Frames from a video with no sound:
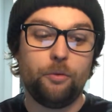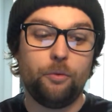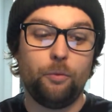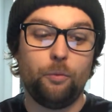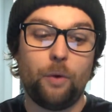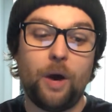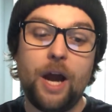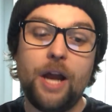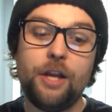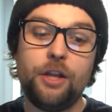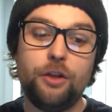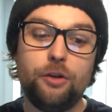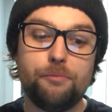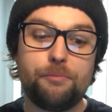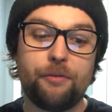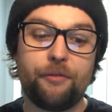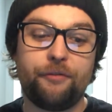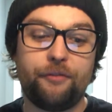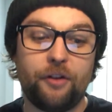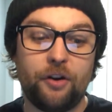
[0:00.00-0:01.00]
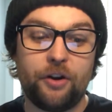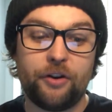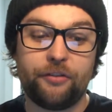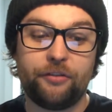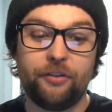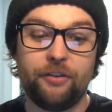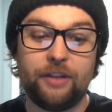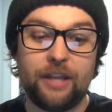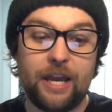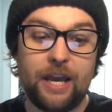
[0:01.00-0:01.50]
Why do you prefer
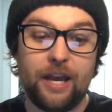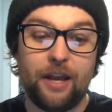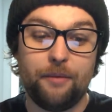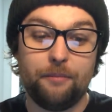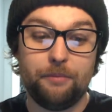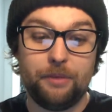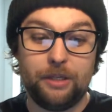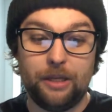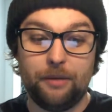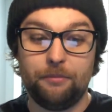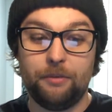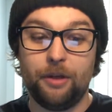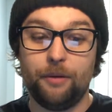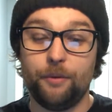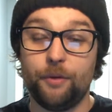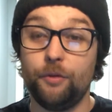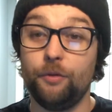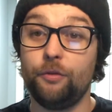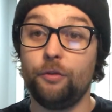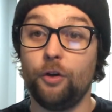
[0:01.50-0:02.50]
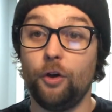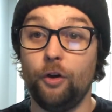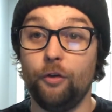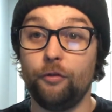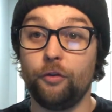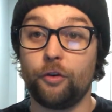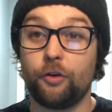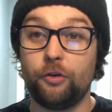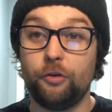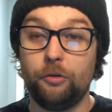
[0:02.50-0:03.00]
sedan BMWs
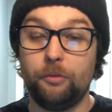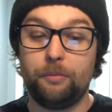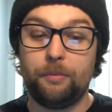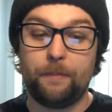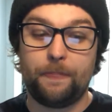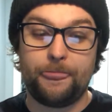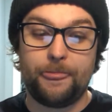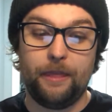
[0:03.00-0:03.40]
over coupe?